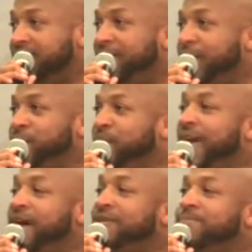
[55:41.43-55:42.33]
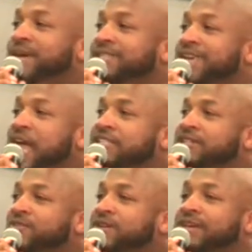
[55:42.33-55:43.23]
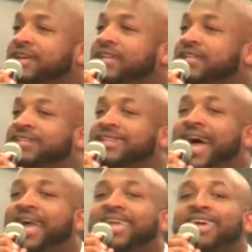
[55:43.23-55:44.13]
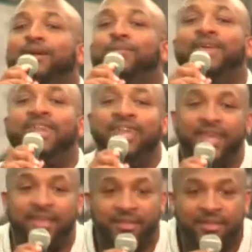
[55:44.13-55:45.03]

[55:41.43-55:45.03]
Or you can have the best case in the world and not get a penny.